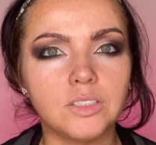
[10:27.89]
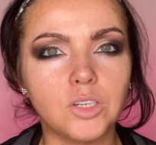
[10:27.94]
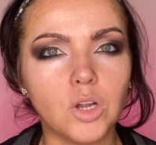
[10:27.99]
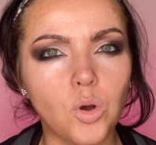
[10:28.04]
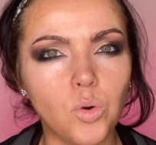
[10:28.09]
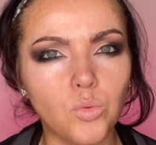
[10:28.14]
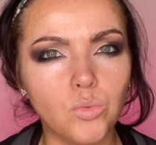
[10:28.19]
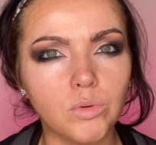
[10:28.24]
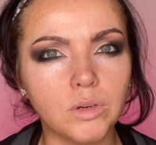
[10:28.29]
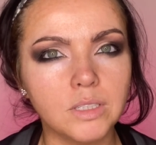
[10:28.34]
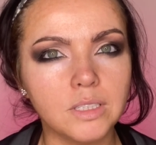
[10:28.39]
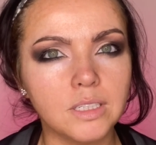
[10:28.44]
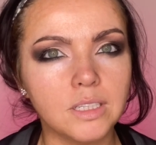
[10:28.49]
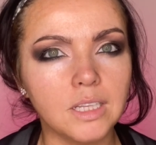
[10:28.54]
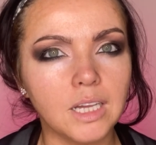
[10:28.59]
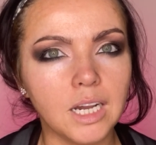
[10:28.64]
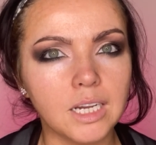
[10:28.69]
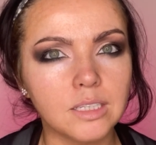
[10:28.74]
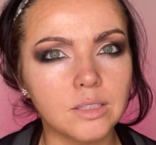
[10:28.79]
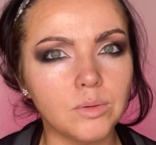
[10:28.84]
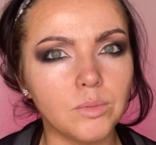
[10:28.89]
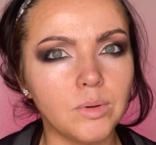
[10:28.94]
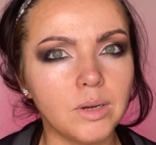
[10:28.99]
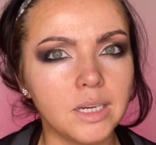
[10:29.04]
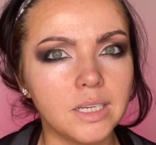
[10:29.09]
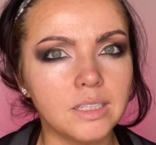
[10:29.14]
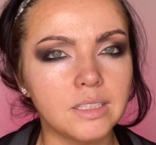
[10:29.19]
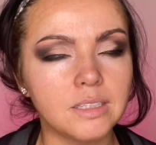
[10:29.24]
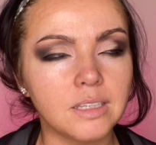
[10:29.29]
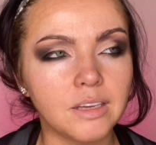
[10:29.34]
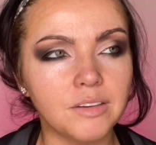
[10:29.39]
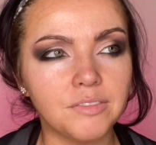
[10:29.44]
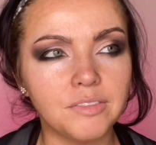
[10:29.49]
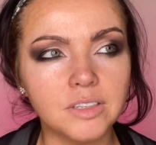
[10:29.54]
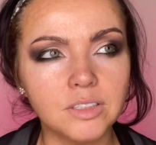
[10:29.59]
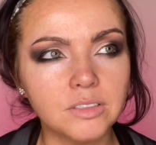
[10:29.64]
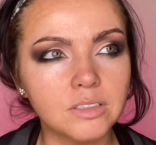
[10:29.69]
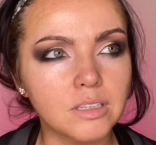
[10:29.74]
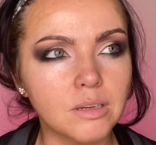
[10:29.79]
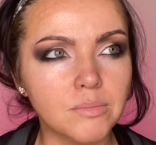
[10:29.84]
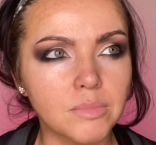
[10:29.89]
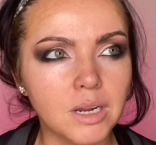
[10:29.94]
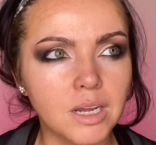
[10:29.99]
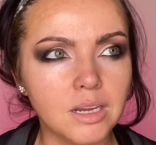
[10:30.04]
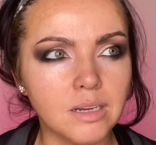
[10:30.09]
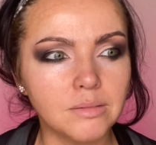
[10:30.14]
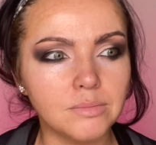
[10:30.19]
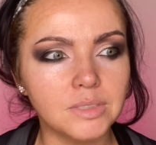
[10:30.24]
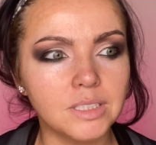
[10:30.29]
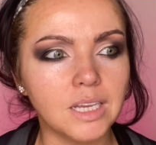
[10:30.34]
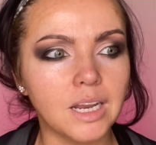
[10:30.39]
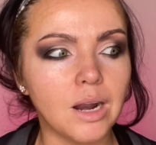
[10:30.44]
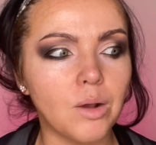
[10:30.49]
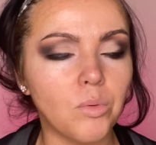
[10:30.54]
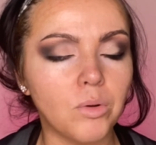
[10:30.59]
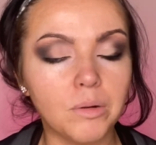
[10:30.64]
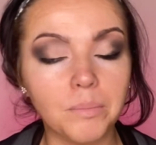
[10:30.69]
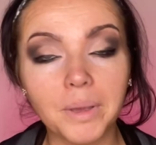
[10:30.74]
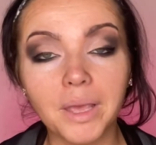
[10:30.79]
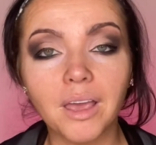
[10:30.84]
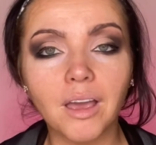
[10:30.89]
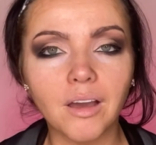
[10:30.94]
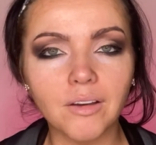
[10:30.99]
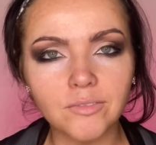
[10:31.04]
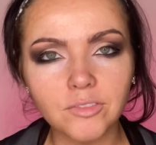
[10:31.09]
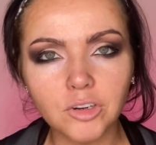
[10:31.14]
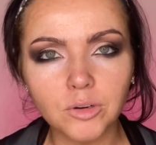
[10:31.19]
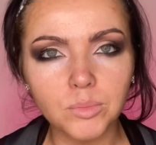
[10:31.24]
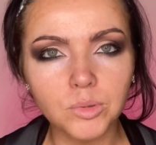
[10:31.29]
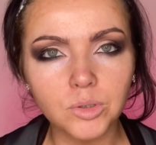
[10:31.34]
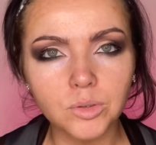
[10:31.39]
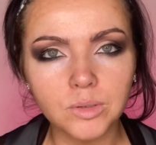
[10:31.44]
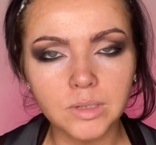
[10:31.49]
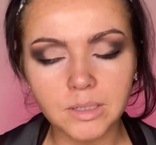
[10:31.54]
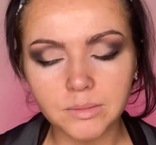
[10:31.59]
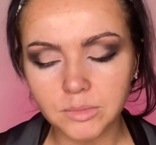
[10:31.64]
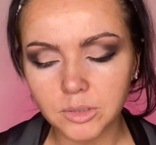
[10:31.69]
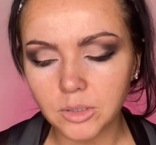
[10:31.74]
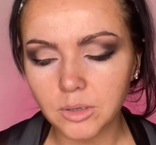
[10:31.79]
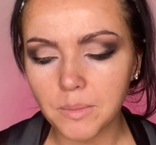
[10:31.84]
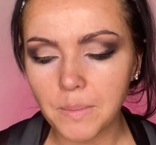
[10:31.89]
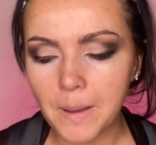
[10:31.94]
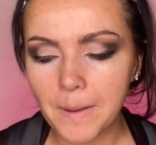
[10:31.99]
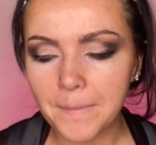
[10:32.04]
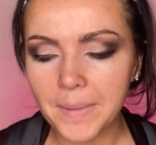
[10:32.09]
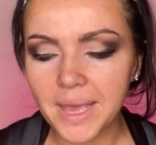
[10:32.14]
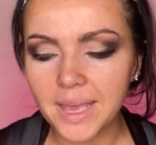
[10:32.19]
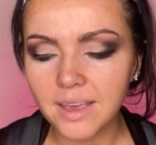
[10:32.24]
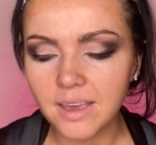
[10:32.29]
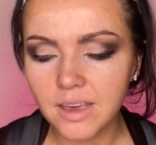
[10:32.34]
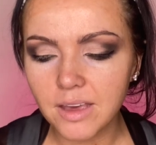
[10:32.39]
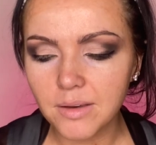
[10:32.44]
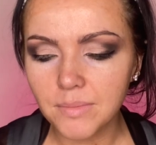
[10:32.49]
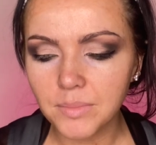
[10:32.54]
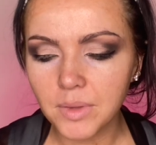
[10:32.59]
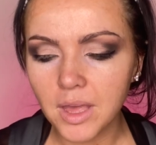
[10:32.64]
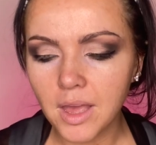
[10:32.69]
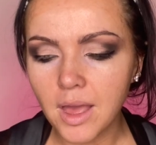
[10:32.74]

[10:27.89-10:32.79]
don't really like the way that they feel sometimes and I want to be comfortable when I'm doing my makeup.